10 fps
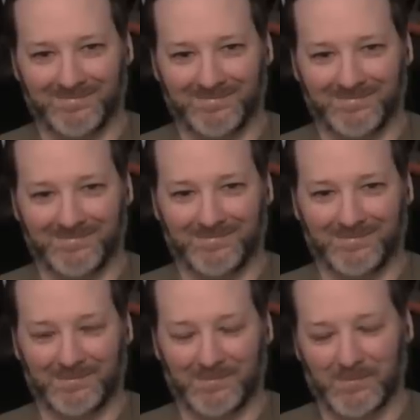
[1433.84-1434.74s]

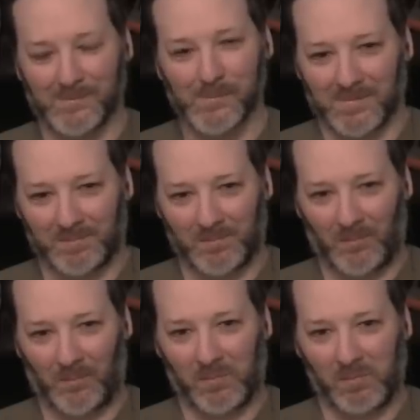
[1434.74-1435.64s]

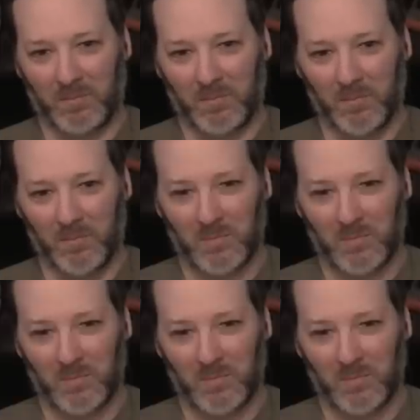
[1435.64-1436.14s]
No words are spoken by the person on screen.